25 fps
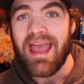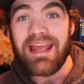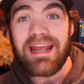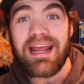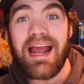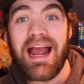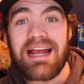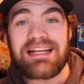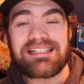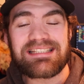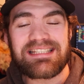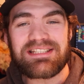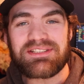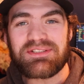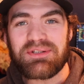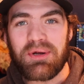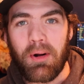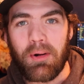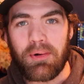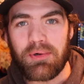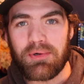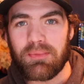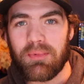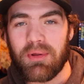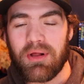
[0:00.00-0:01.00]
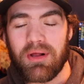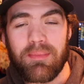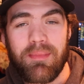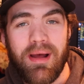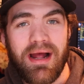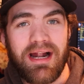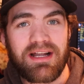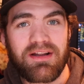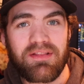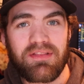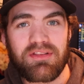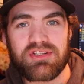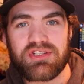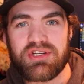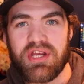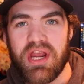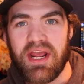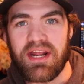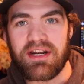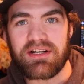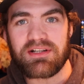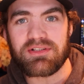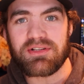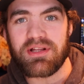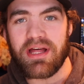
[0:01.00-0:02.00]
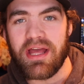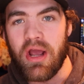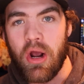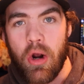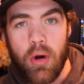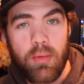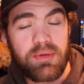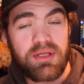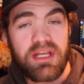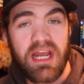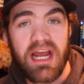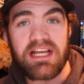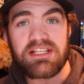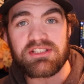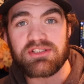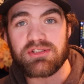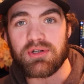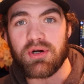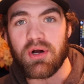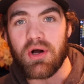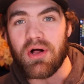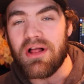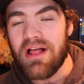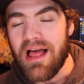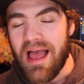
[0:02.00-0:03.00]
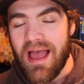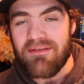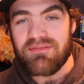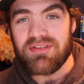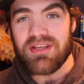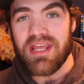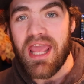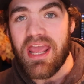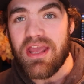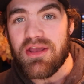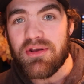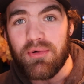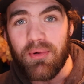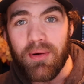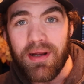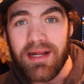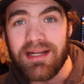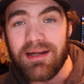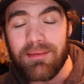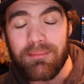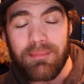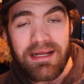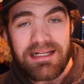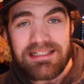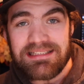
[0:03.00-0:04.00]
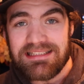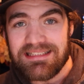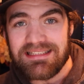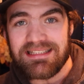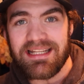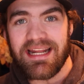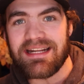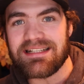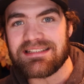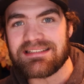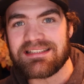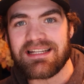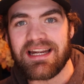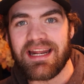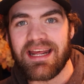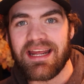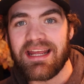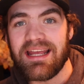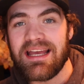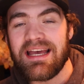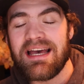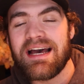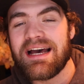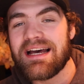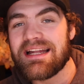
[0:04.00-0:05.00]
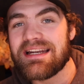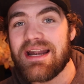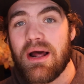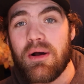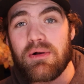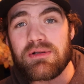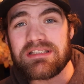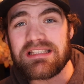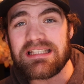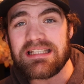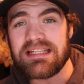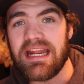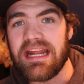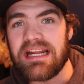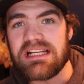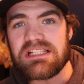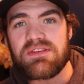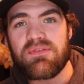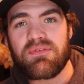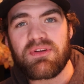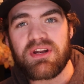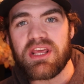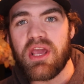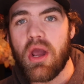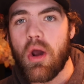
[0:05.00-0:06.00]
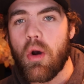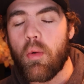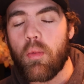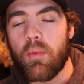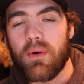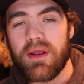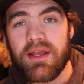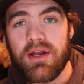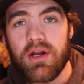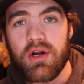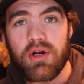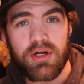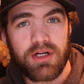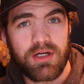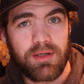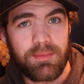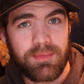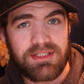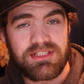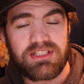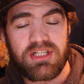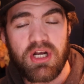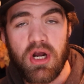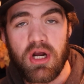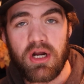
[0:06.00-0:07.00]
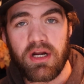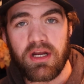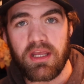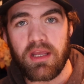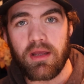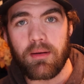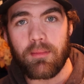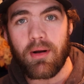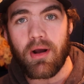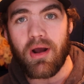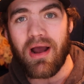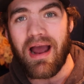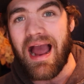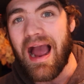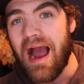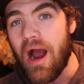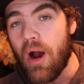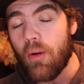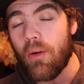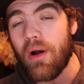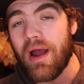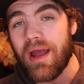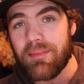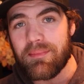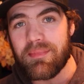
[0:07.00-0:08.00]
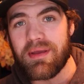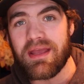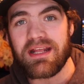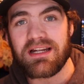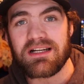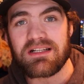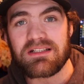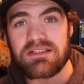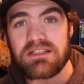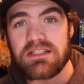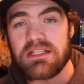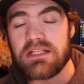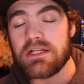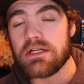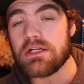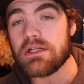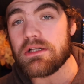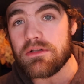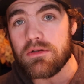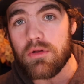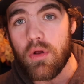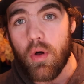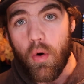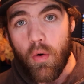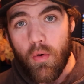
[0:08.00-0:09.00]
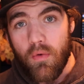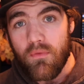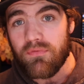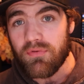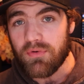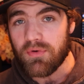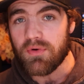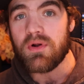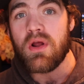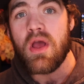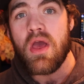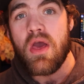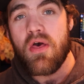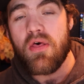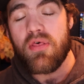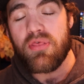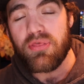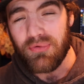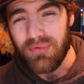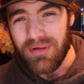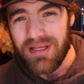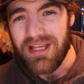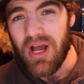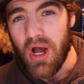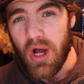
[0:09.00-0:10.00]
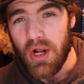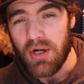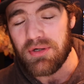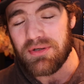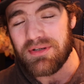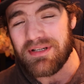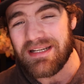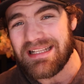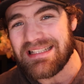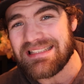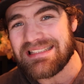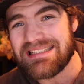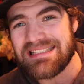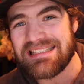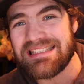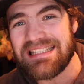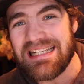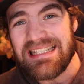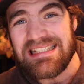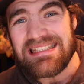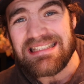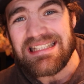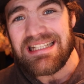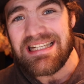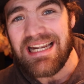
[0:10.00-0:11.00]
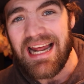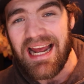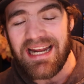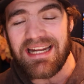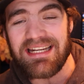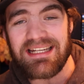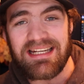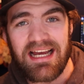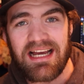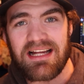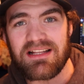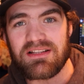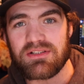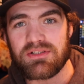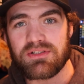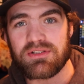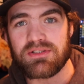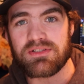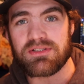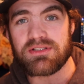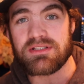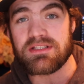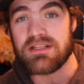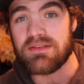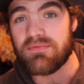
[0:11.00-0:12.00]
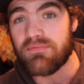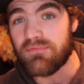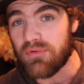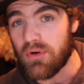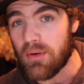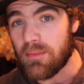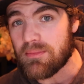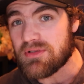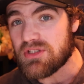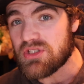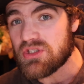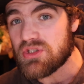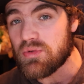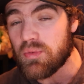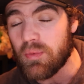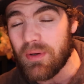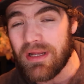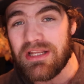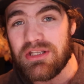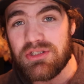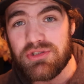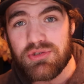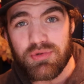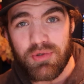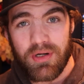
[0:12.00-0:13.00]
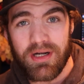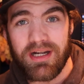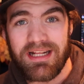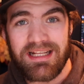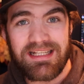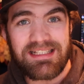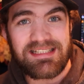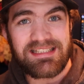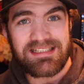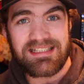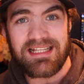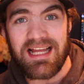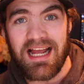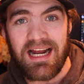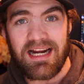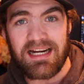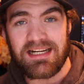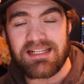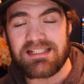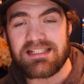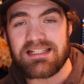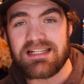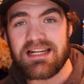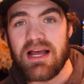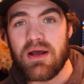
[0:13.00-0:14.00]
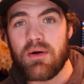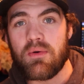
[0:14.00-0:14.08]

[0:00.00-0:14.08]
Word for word: Hey guys, it's Carter. Welcome back to the channel. I hope you guys are all having a great and amazing day today. Now in today's video, we are going to be talking about how I made a little over three hundred sixty-nine dollars from swing trading stocks.